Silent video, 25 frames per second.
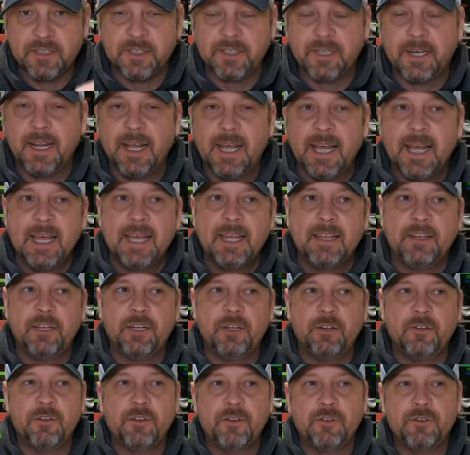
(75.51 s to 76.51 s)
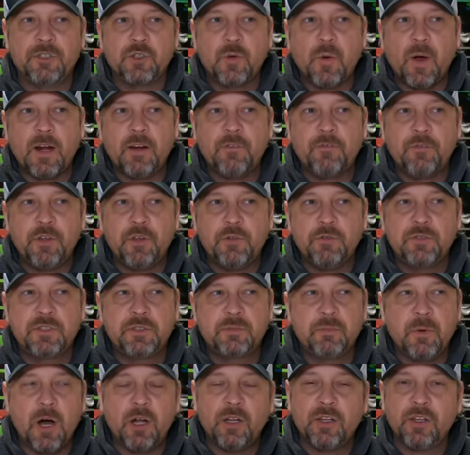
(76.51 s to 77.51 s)
And there's quite a few
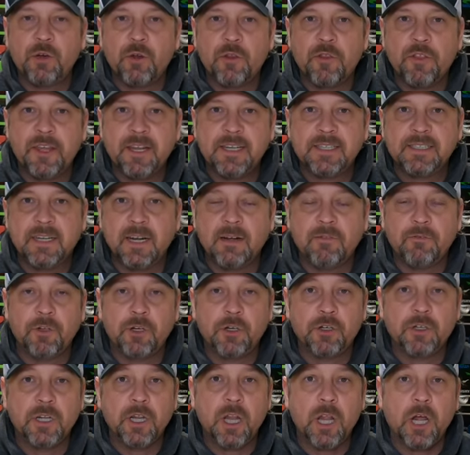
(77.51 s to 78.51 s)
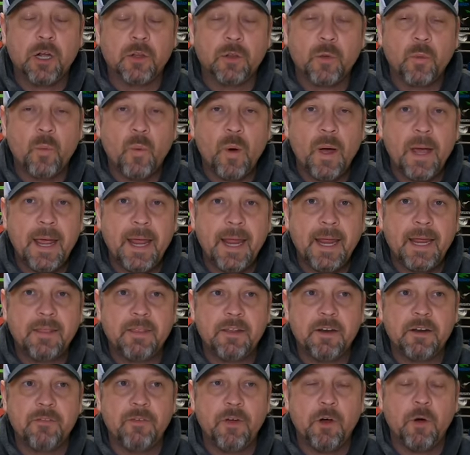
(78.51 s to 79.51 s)
small little things that I've learned along the way
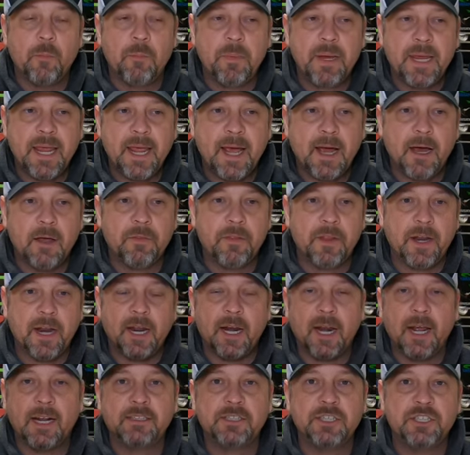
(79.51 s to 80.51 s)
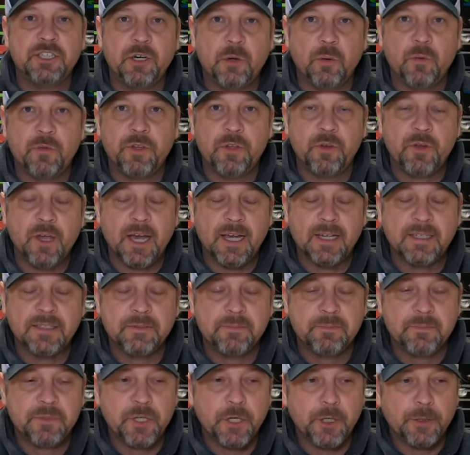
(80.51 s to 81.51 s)
that have helped me out that I'd like to share with you
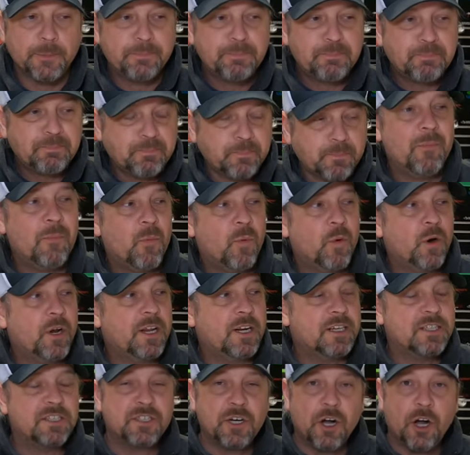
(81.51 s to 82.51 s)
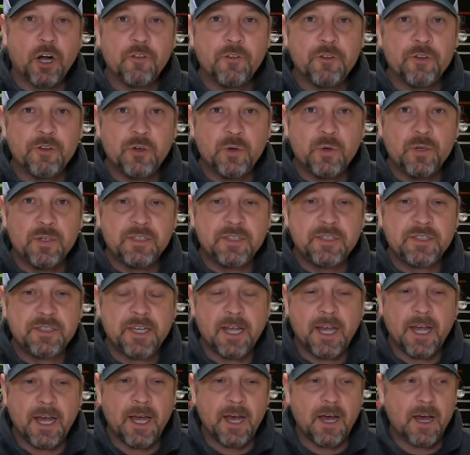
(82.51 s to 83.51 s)
guys. So we're going to start on the drawers,
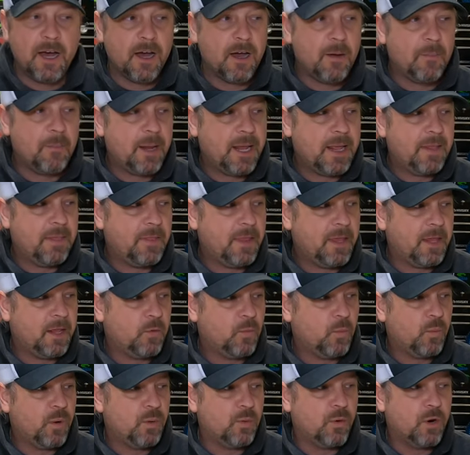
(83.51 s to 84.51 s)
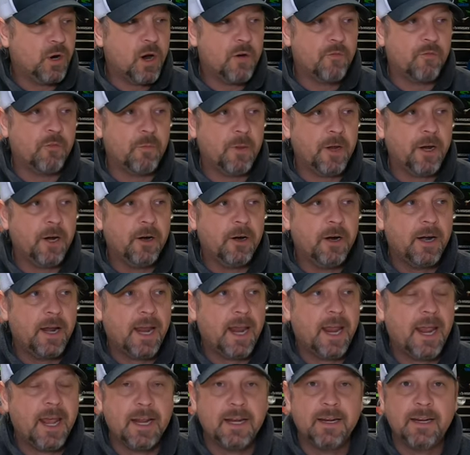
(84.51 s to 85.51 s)
and then we will go from there.
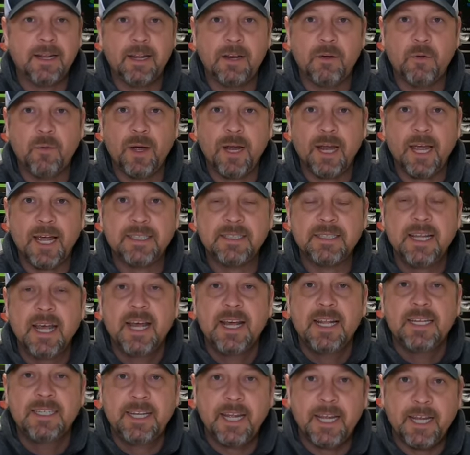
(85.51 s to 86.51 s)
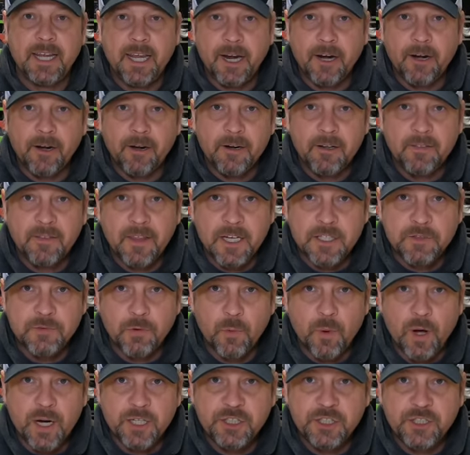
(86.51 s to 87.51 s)
And anyway, guys, take care. Thanks for
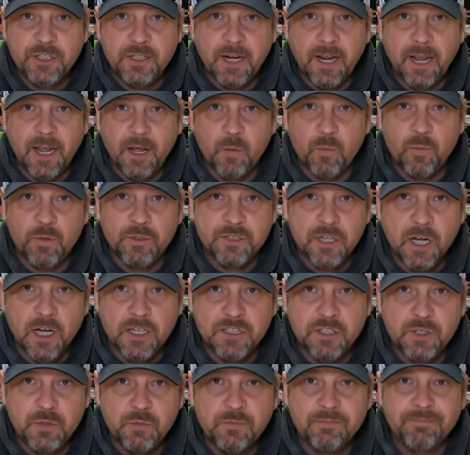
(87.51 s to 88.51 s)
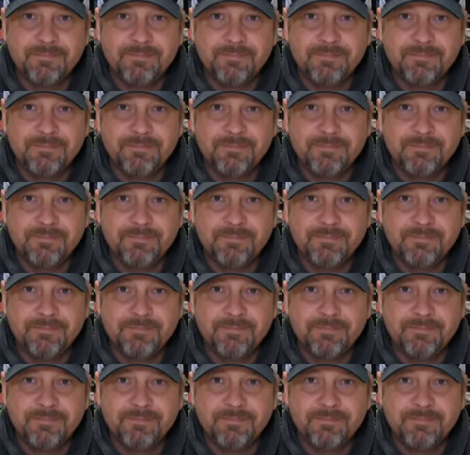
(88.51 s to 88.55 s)
watching and we'll talk soon.